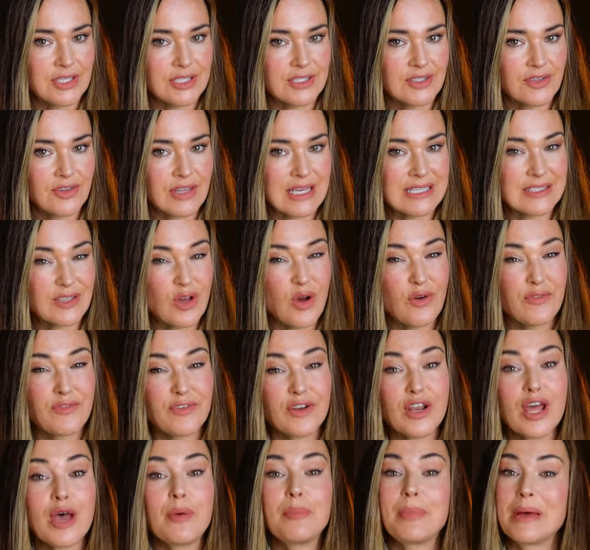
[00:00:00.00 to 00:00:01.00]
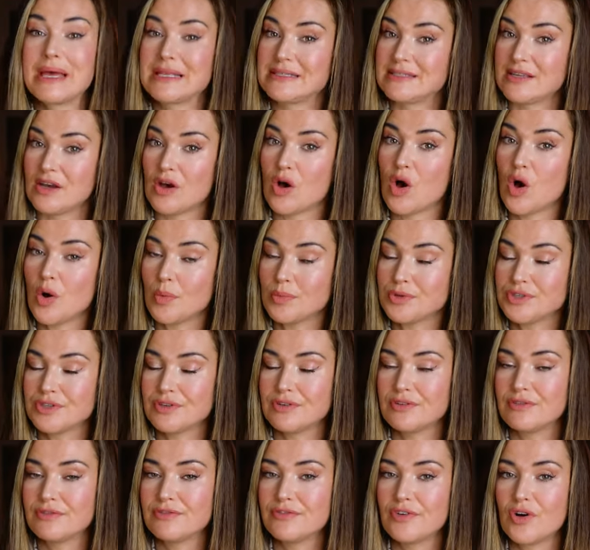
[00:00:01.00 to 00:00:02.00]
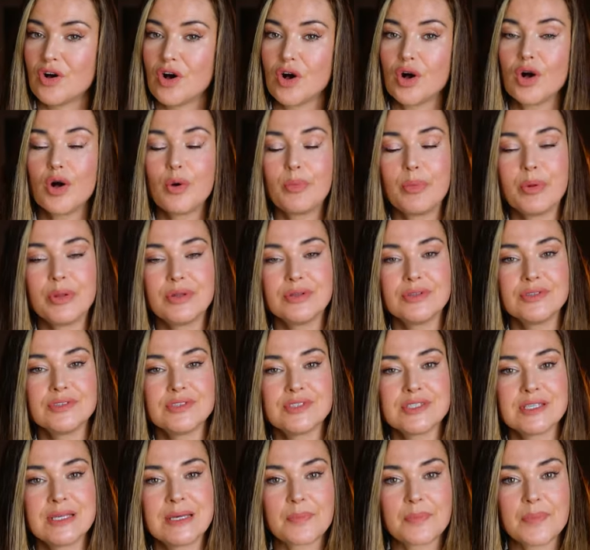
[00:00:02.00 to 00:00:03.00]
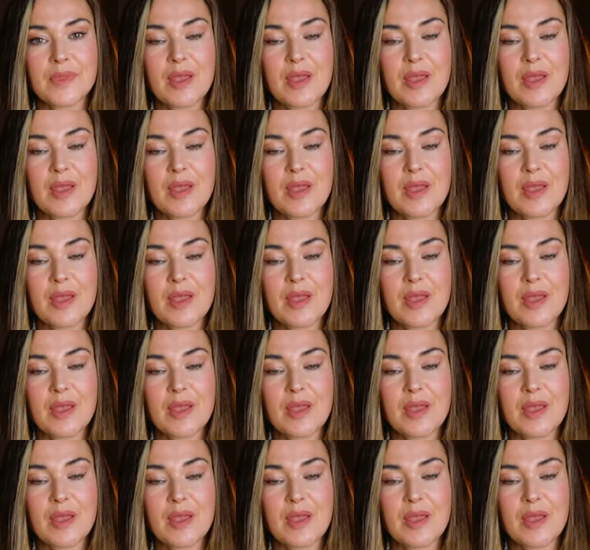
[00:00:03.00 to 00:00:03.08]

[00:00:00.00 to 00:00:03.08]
so that's often a better option for couples.